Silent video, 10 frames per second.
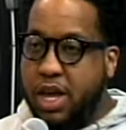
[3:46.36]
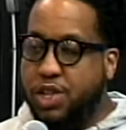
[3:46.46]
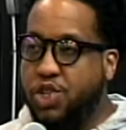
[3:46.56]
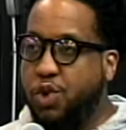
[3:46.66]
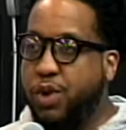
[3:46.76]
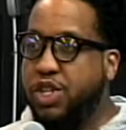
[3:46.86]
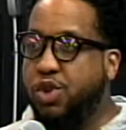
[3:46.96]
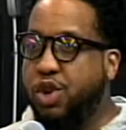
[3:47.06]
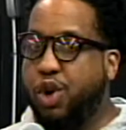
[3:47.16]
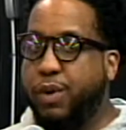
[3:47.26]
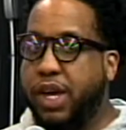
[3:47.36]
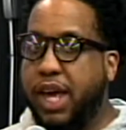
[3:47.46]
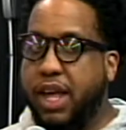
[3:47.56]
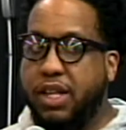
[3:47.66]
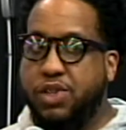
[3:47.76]
And so we're doing all we
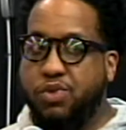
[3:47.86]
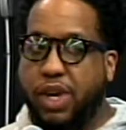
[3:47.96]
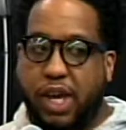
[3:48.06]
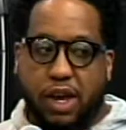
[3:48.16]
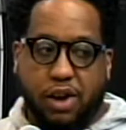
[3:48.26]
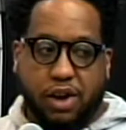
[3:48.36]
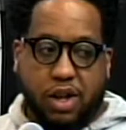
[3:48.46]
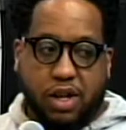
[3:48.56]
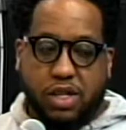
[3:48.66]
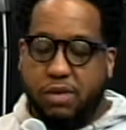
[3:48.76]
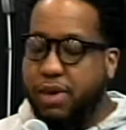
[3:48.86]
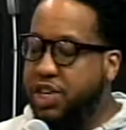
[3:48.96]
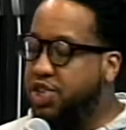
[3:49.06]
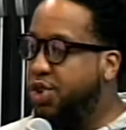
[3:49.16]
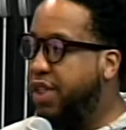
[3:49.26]
can do here to
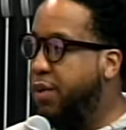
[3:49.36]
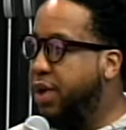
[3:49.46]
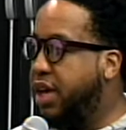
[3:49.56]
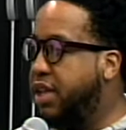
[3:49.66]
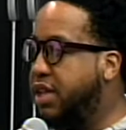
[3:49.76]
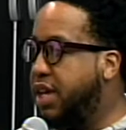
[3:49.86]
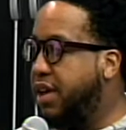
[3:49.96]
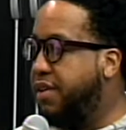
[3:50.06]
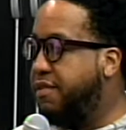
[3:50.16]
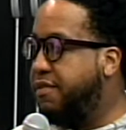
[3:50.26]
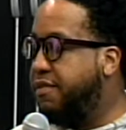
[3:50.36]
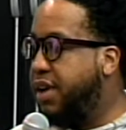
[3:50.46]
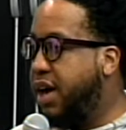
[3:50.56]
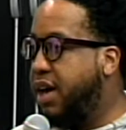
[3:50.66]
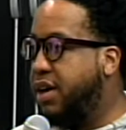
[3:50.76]
make sure that we can give
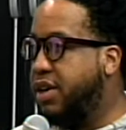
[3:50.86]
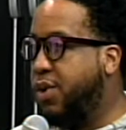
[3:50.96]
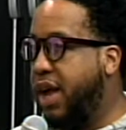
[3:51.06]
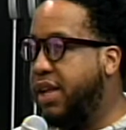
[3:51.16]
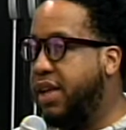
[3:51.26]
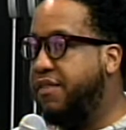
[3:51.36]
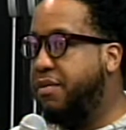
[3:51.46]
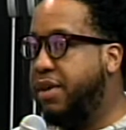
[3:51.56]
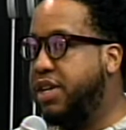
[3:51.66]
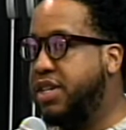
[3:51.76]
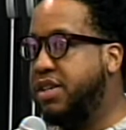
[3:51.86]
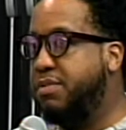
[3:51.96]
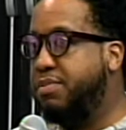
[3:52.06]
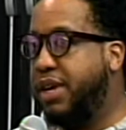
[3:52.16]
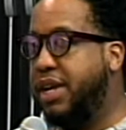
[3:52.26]
quality
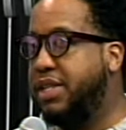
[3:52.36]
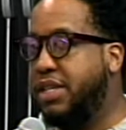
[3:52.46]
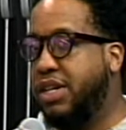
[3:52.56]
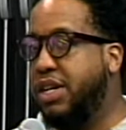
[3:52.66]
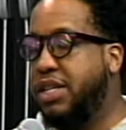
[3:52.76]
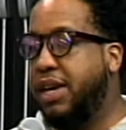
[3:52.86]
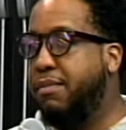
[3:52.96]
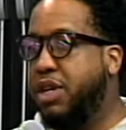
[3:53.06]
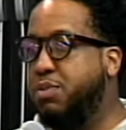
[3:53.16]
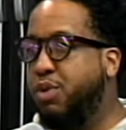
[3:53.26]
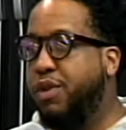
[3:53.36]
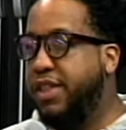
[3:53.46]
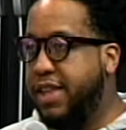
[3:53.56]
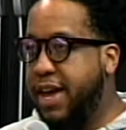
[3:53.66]
information, but it's going to take much more than